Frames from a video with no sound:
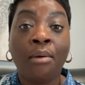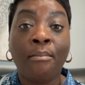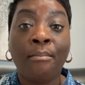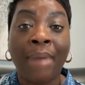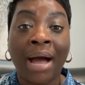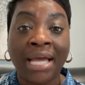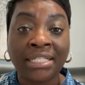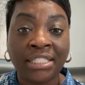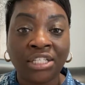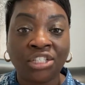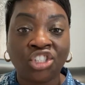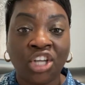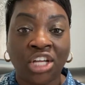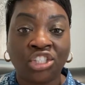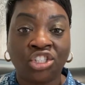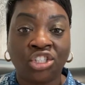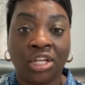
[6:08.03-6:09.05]
my
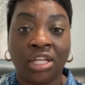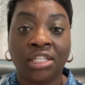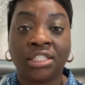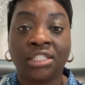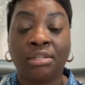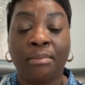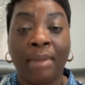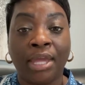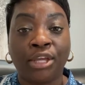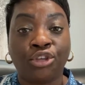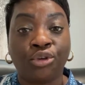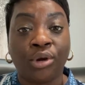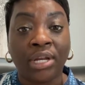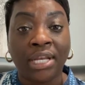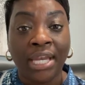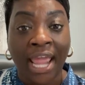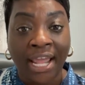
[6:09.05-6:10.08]
suggestion is to make
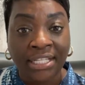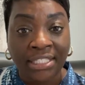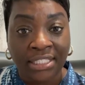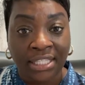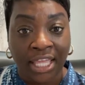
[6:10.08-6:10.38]
your next